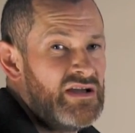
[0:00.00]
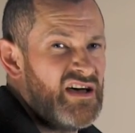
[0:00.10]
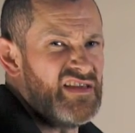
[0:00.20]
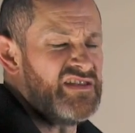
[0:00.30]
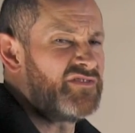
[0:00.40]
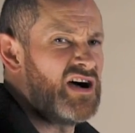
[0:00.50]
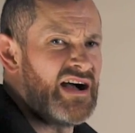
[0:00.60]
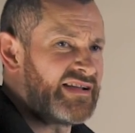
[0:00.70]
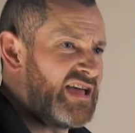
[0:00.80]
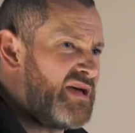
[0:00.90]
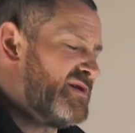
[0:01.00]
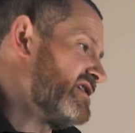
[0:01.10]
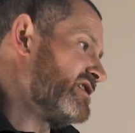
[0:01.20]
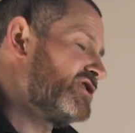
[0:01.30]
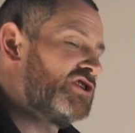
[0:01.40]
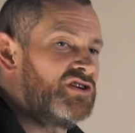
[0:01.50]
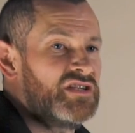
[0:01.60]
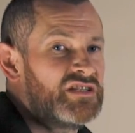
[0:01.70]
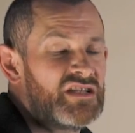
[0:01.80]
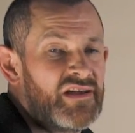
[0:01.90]
And then you've got our gaming, and it shows
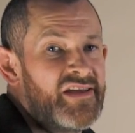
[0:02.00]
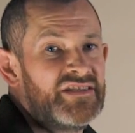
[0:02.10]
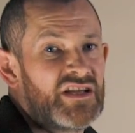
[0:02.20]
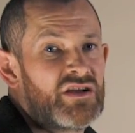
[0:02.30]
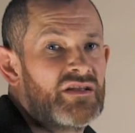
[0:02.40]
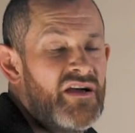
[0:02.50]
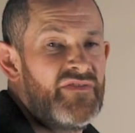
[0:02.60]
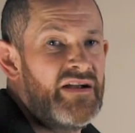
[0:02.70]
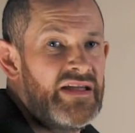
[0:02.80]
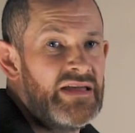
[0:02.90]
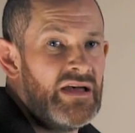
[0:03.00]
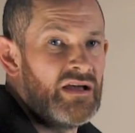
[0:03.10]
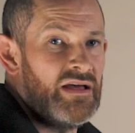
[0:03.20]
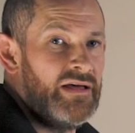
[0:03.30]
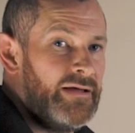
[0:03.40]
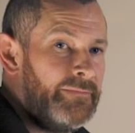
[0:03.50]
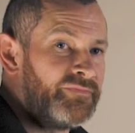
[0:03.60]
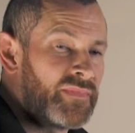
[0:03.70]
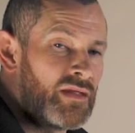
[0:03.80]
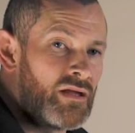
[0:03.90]
it's a
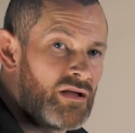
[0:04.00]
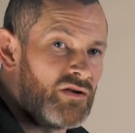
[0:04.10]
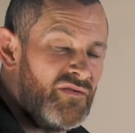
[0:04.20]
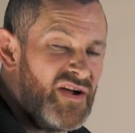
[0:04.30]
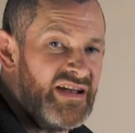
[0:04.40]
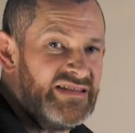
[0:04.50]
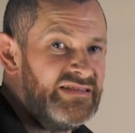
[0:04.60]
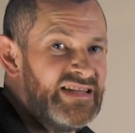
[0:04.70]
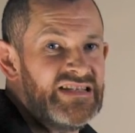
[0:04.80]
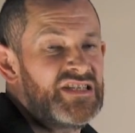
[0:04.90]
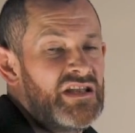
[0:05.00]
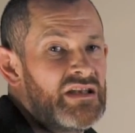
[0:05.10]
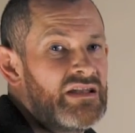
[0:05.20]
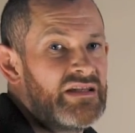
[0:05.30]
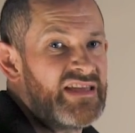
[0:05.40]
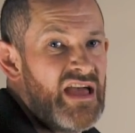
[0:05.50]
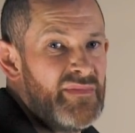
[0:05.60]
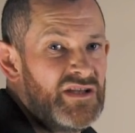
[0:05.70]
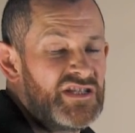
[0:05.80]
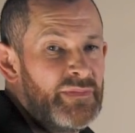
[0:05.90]
very decent
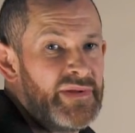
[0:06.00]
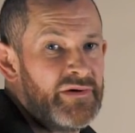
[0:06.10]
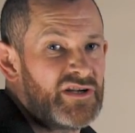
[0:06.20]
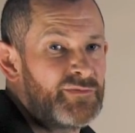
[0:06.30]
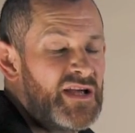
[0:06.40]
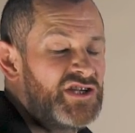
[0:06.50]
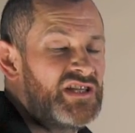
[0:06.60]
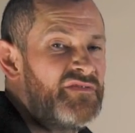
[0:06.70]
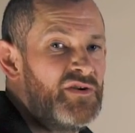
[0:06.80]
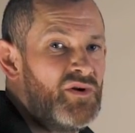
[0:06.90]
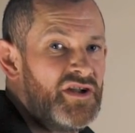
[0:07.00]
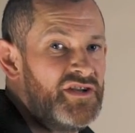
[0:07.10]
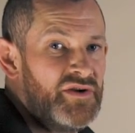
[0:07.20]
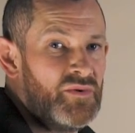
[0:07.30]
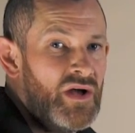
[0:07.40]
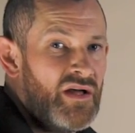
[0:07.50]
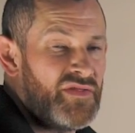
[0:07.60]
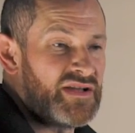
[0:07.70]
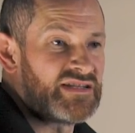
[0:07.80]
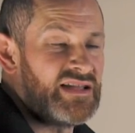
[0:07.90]
gaming CPU, especially if you want to do
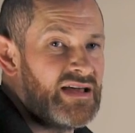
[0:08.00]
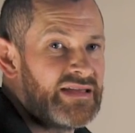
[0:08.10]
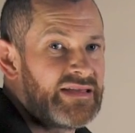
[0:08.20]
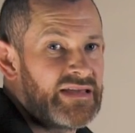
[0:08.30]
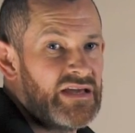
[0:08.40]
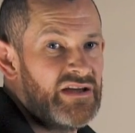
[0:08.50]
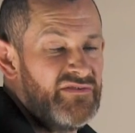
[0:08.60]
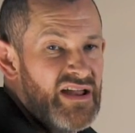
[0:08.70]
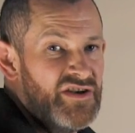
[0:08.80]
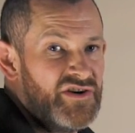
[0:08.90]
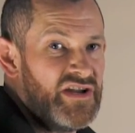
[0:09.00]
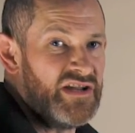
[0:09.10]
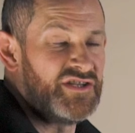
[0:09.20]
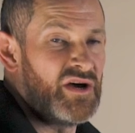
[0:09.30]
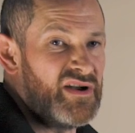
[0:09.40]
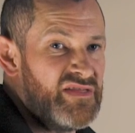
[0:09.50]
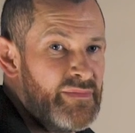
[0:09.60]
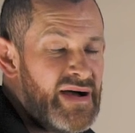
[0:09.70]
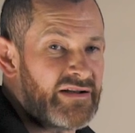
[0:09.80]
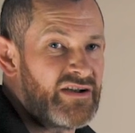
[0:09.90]
things like rendering and so on in the
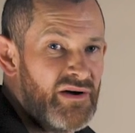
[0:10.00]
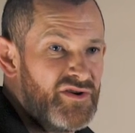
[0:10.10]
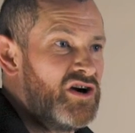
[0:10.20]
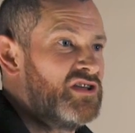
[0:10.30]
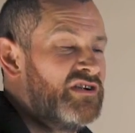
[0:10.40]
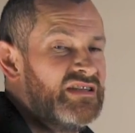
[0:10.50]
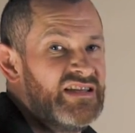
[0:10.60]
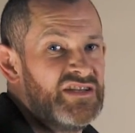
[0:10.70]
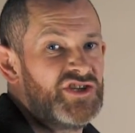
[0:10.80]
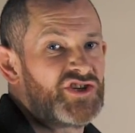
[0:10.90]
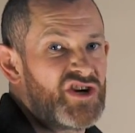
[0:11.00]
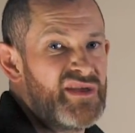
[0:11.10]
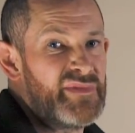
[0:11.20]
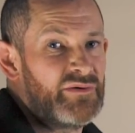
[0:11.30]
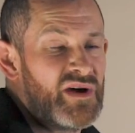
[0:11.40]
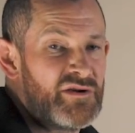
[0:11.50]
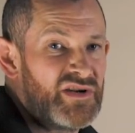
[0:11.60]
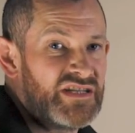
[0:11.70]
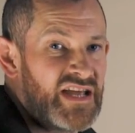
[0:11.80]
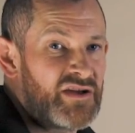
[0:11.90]
background, or you're indeed streaming where you
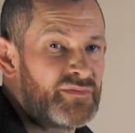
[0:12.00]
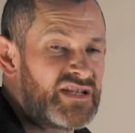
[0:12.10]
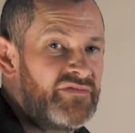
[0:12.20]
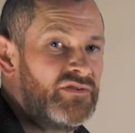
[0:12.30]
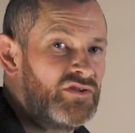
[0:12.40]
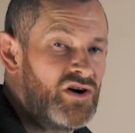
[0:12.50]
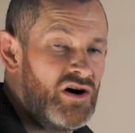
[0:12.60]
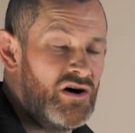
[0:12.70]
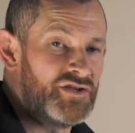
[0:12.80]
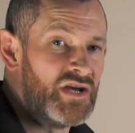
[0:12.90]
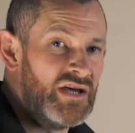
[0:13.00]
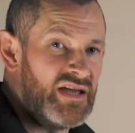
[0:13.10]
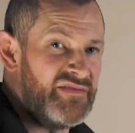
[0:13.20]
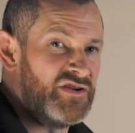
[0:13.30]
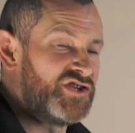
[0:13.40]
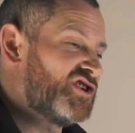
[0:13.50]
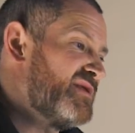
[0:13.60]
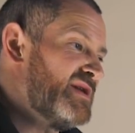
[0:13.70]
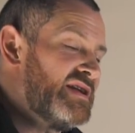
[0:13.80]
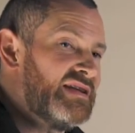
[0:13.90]
want to take up several cores, even
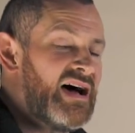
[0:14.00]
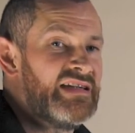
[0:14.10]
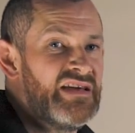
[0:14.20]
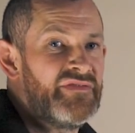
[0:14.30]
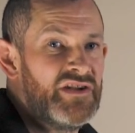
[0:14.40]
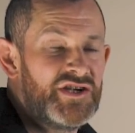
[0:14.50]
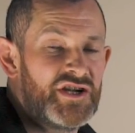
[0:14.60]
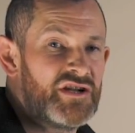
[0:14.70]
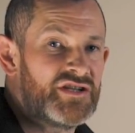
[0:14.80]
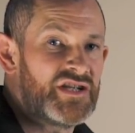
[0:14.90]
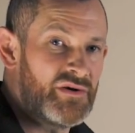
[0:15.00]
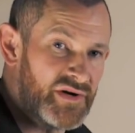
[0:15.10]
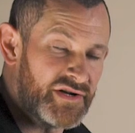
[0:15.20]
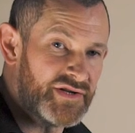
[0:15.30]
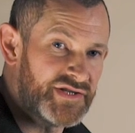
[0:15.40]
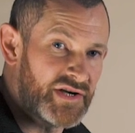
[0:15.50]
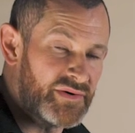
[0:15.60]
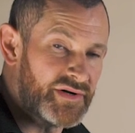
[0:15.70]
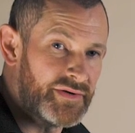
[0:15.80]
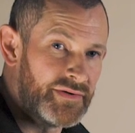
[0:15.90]
streaming in high definition and so on and
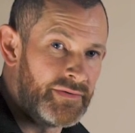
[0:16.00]
so on.